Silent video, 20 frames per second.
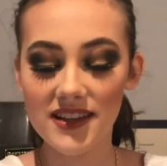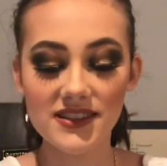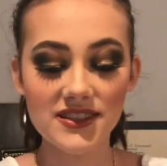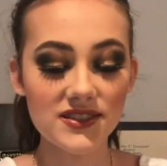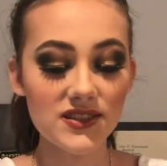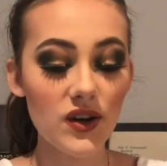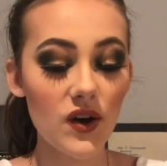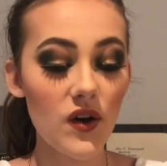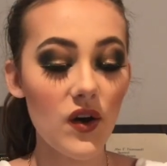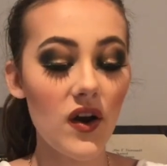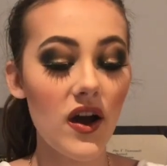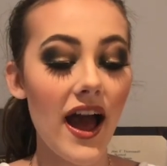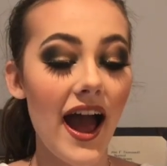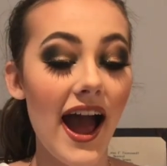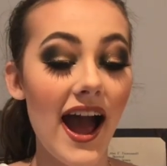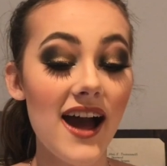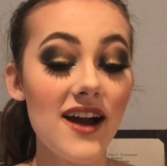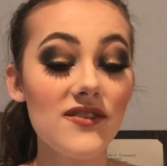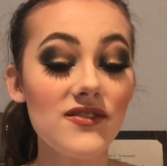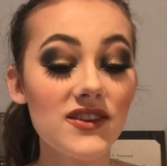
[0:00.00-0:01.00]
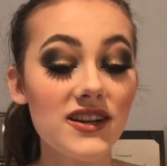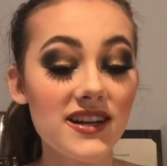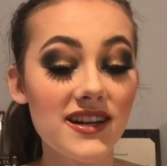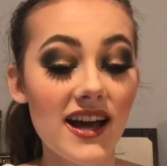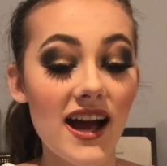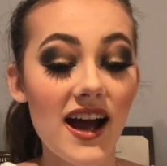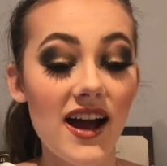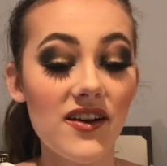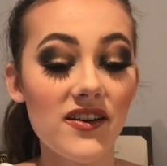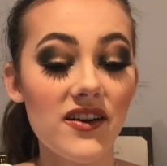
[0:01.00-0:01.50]
so after
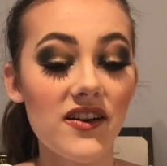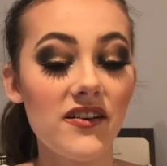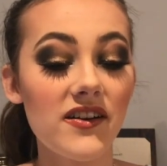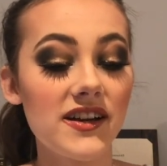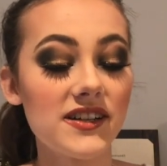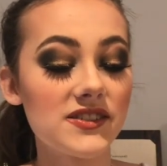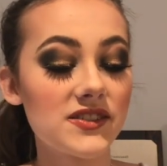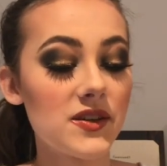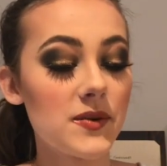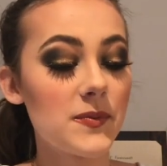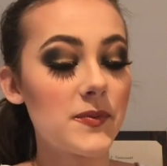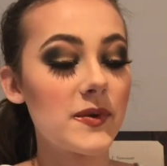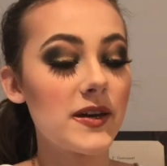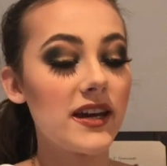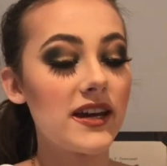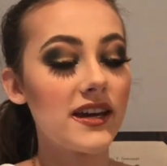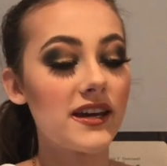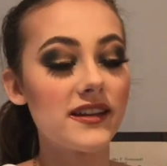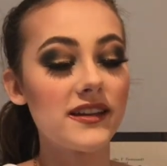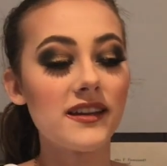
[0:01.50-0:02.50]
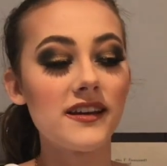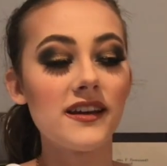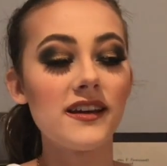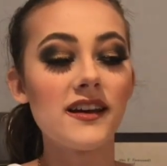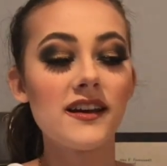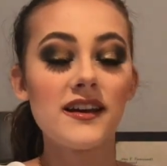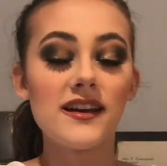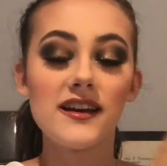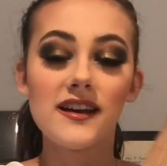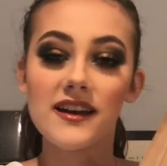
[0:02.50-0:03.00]
that, I'm going to open
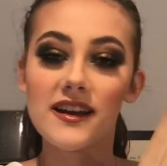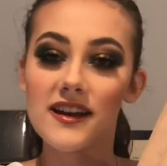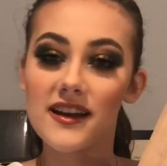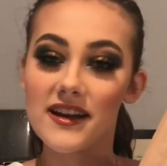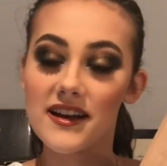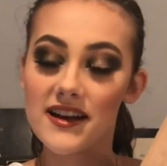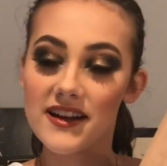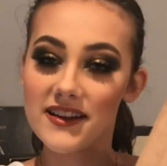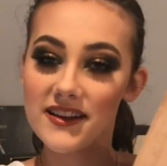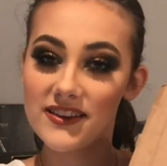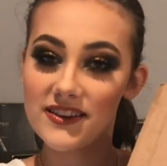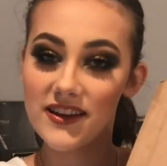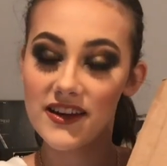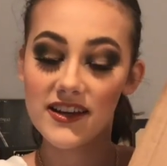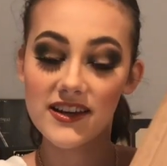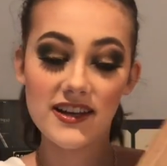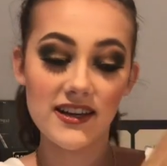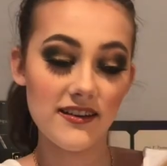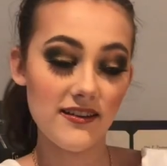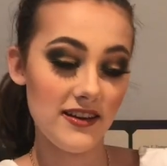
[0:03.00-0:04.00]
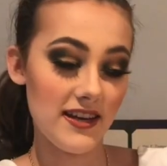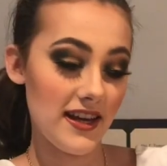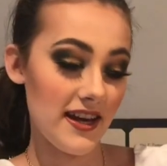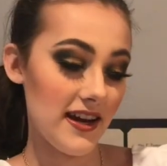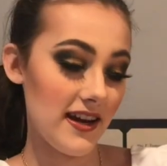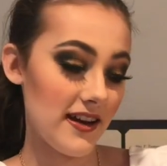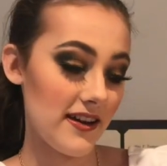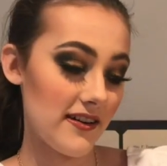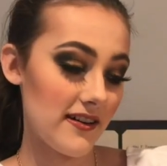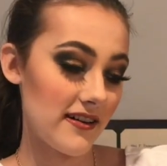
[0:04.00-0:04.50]
the
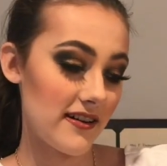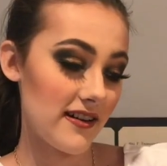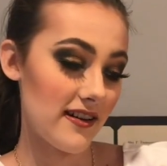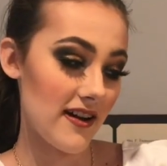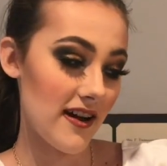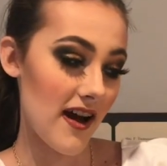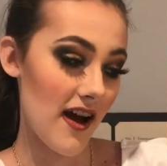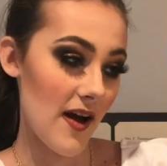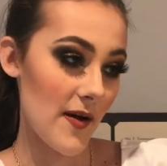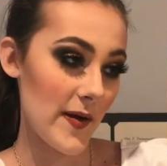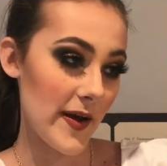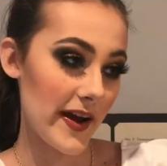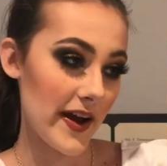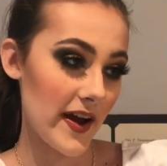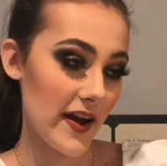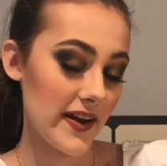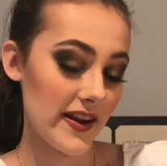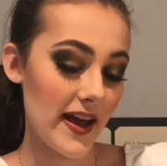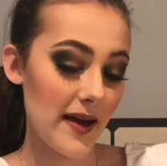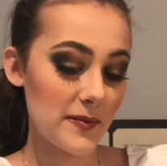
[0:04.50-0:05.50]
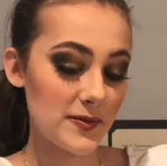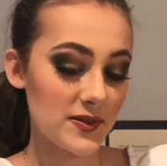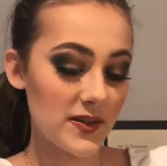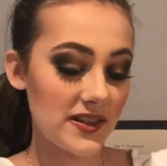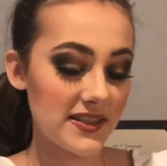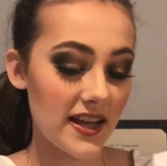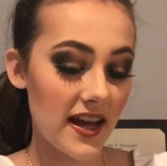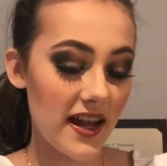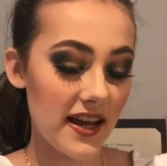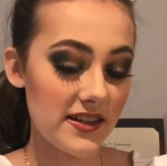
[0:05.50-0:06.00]
GeekGear. Oh my god, I'm so
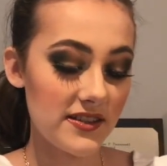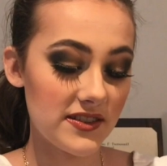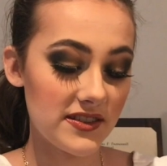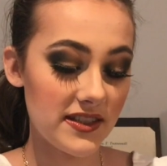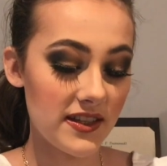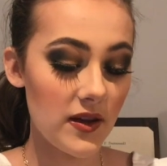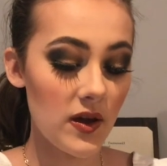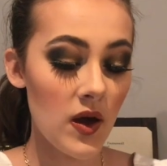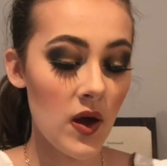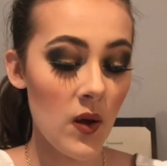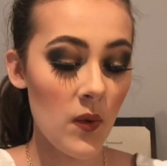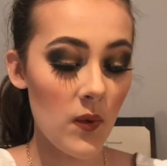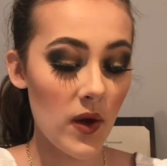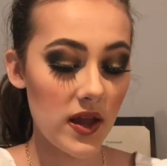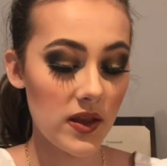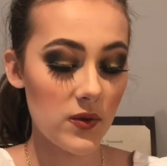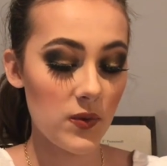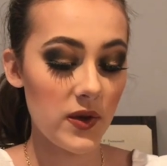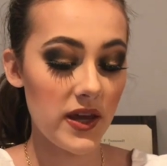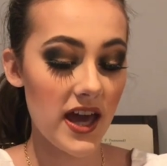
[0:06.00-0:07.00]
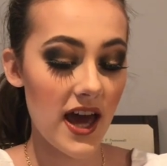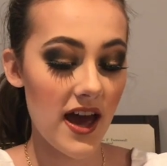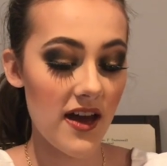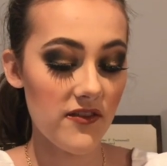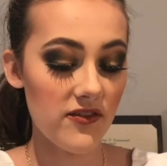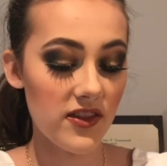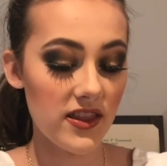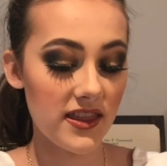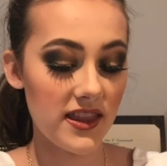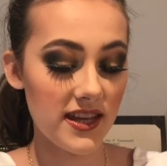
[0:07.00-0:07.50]
excited to see what we
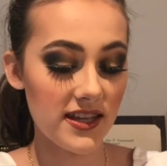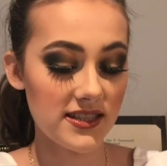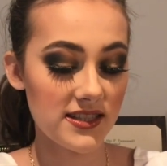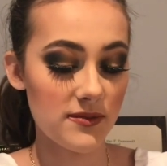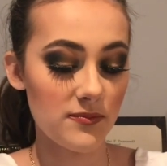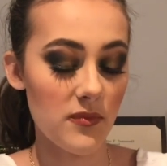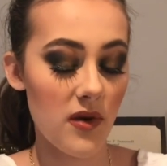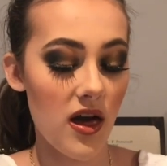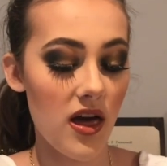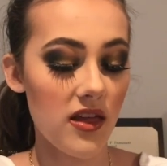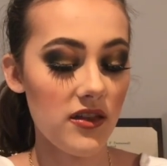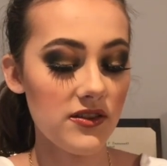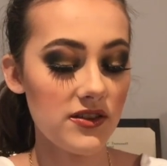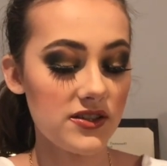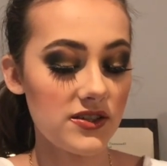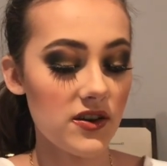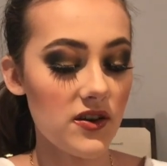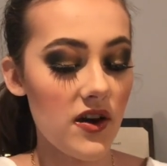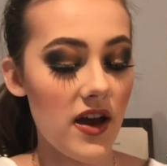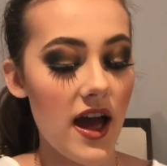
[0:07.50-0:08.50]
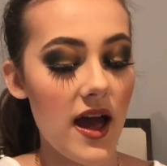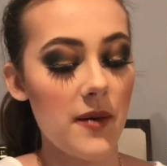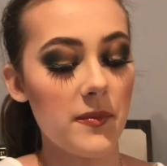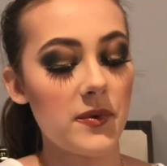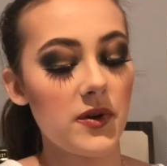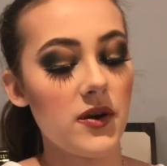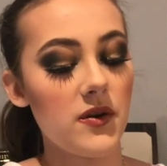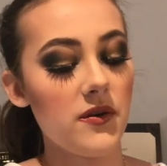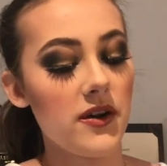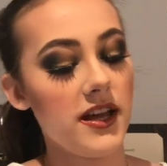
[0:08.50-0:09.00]
have this month. So
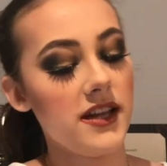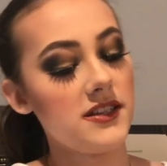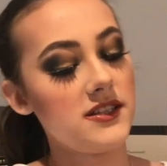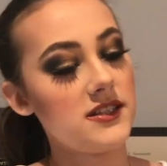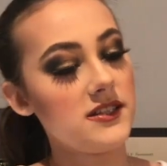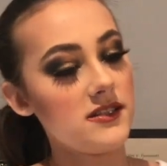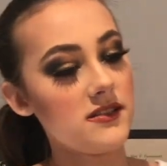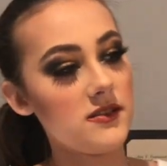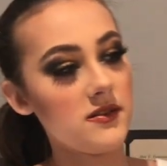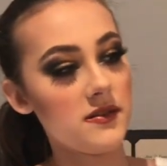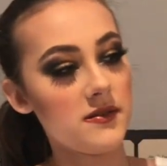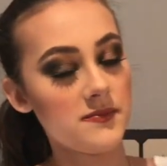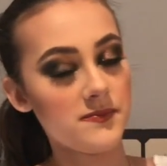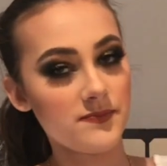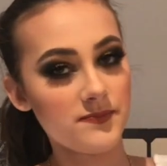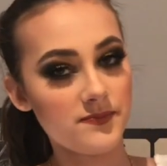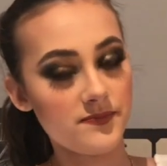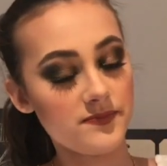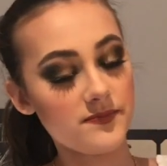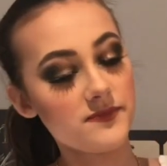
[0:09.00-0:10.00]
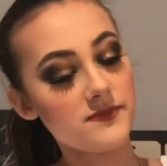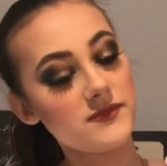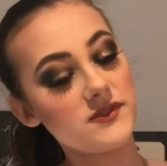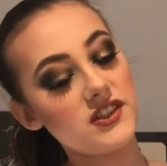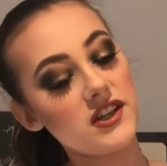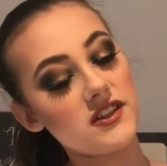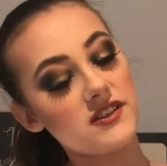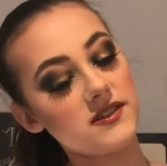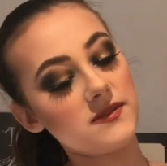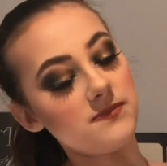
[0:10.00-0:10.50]
I'm going to
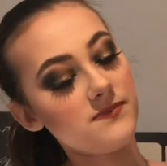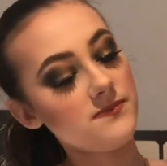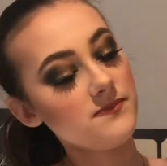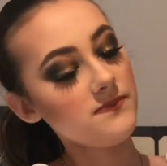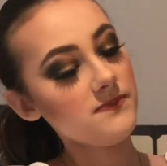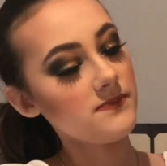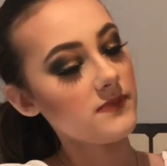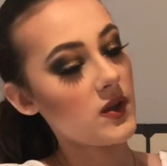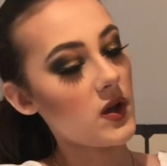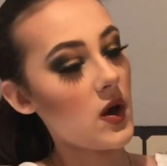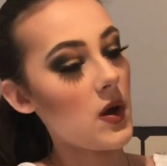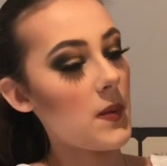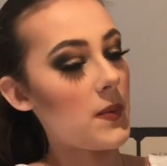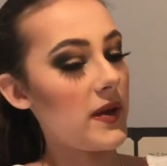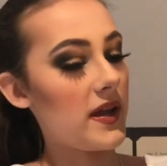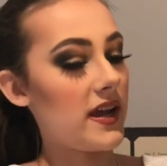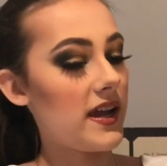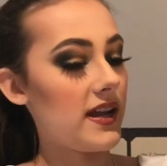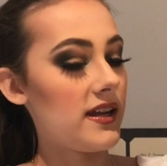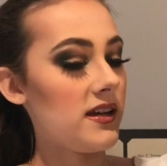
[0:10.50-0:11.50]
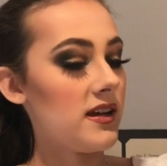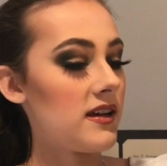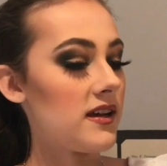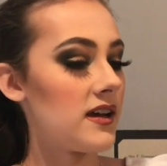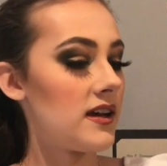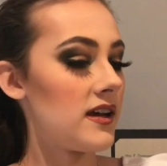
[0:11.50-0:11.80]
just open.